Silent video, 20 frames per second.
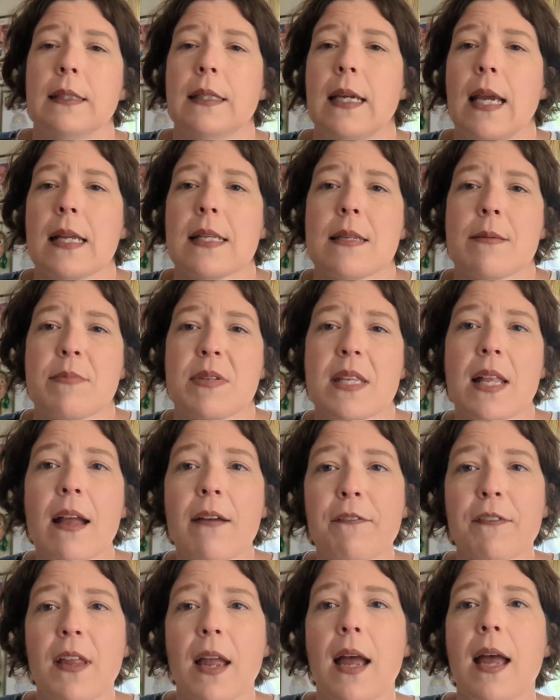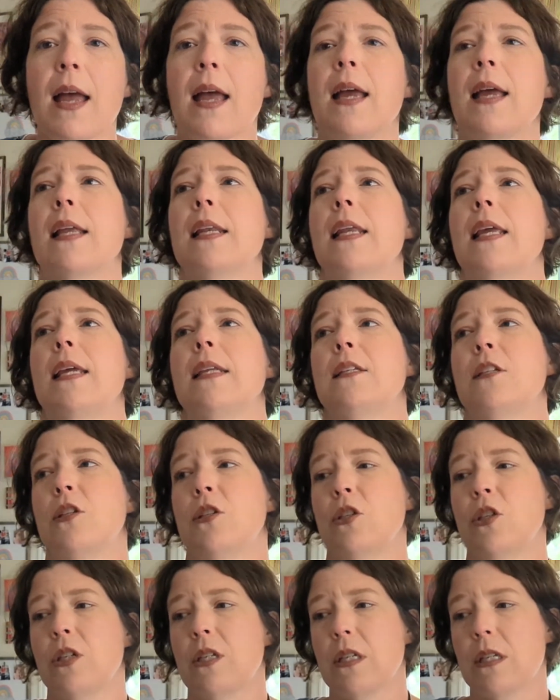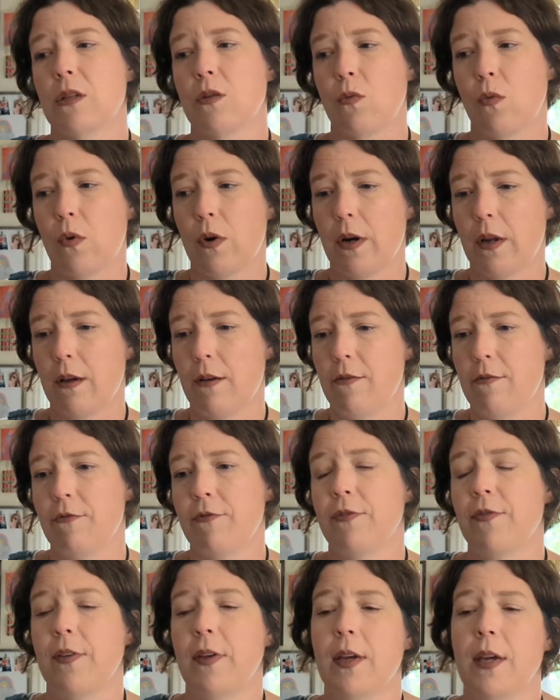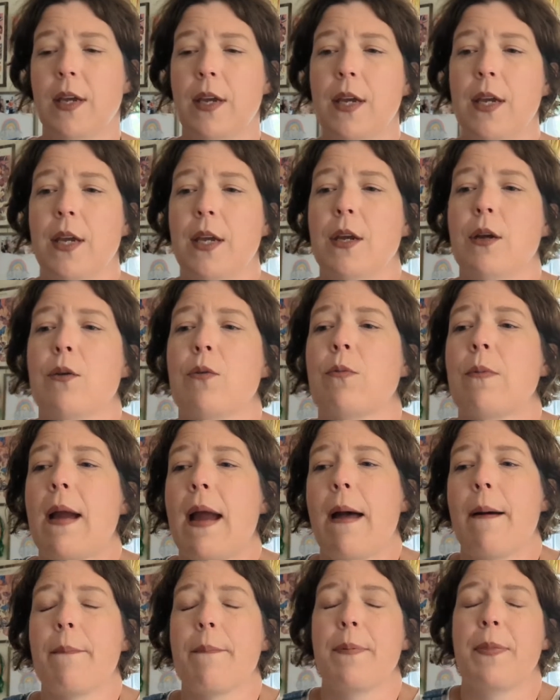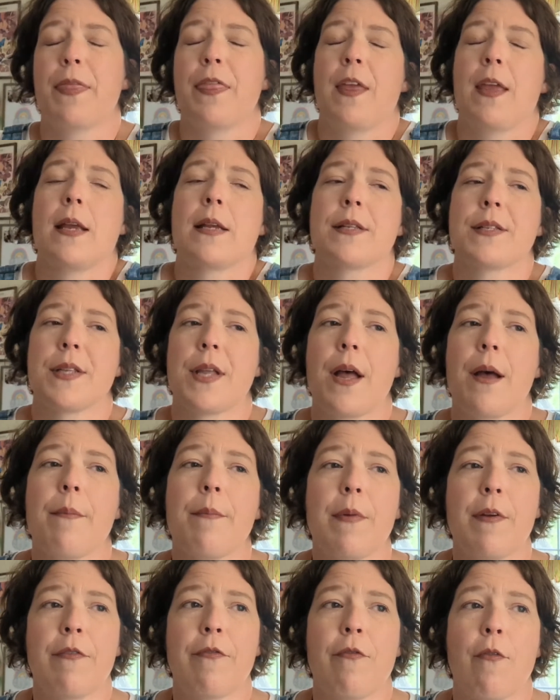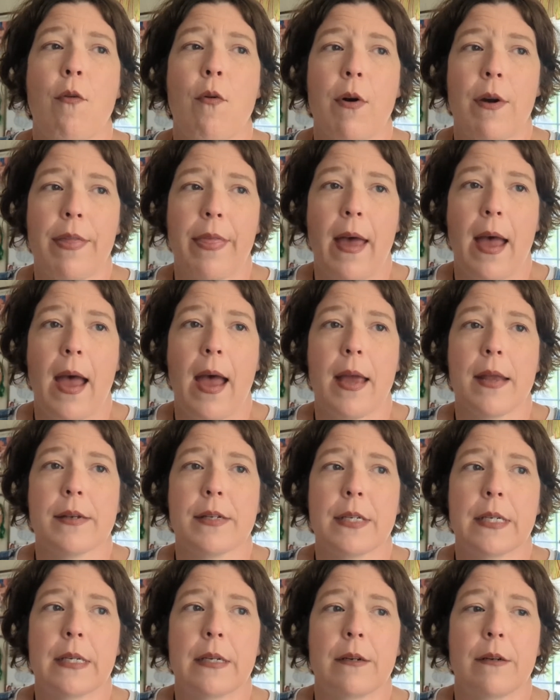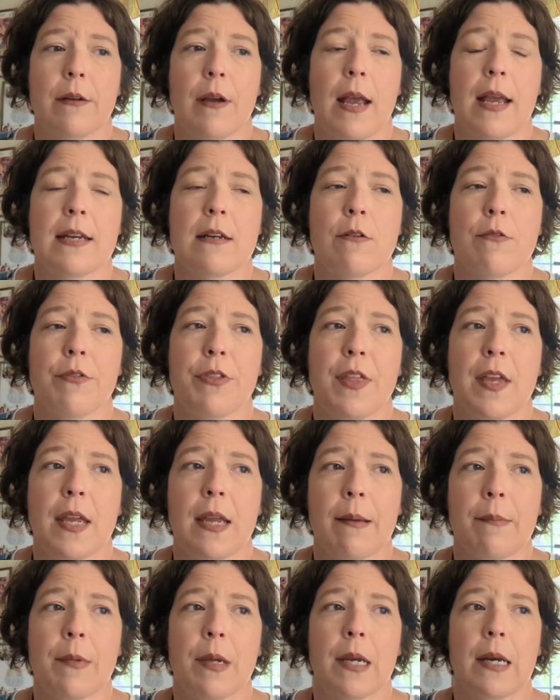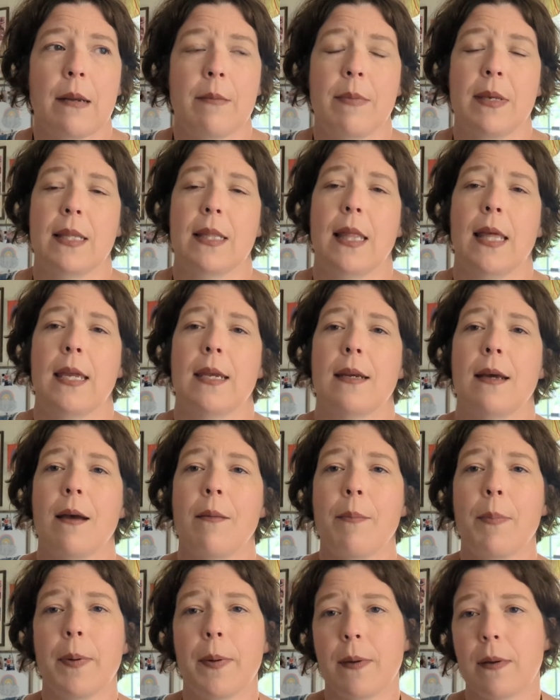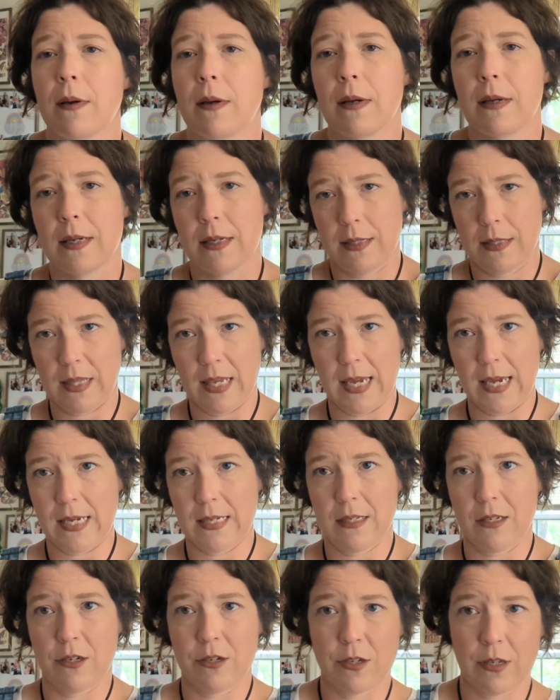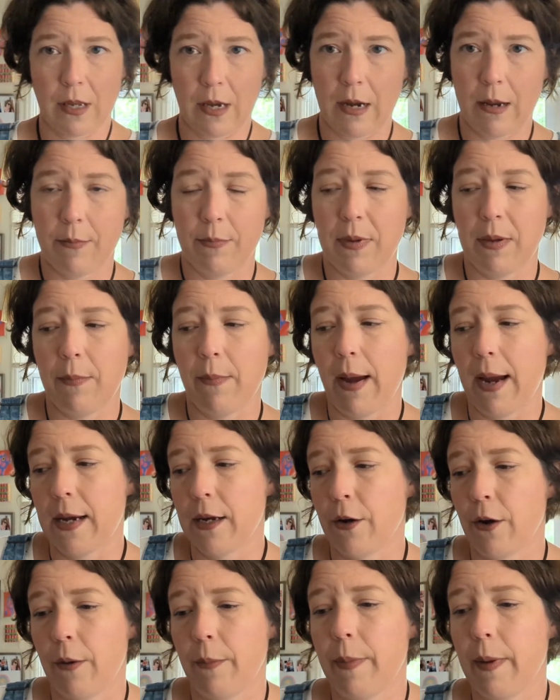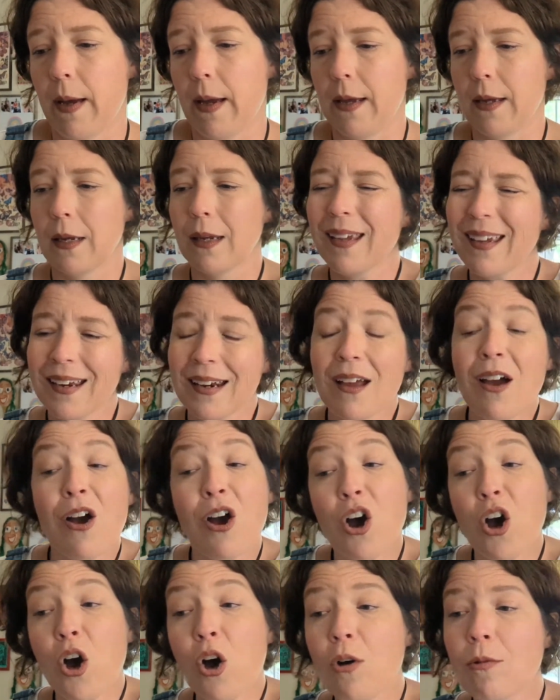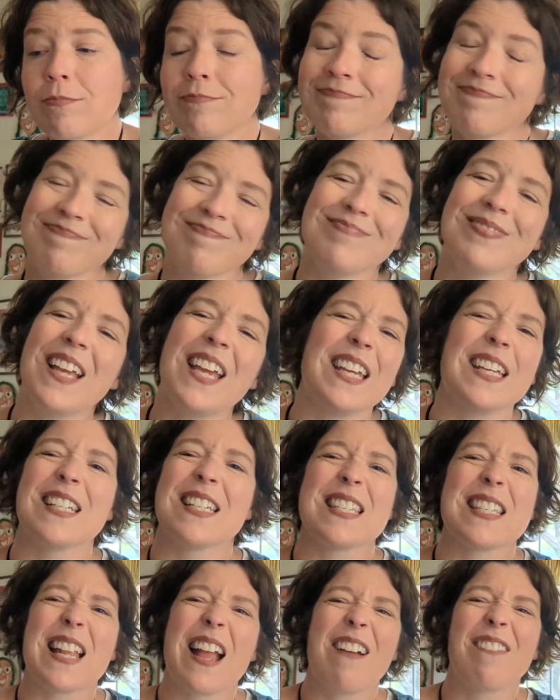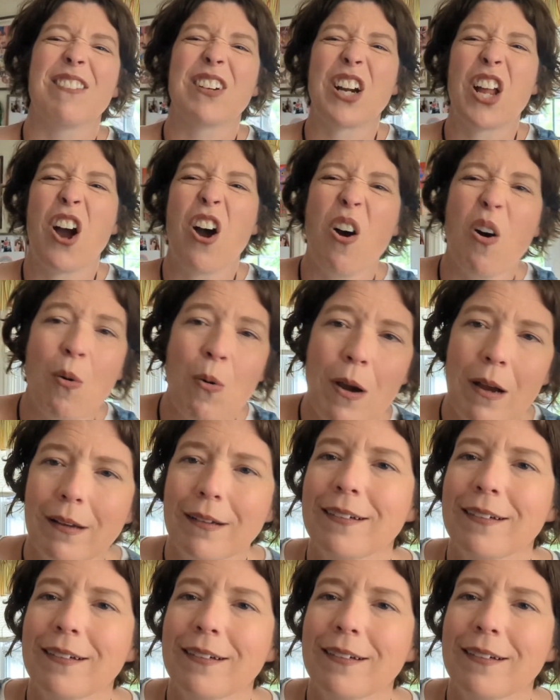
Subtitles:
get some stuff done and just sort of wrap things up before that. I don't think I'm going to be laid up. I think it's just going to be minor, but you just never know.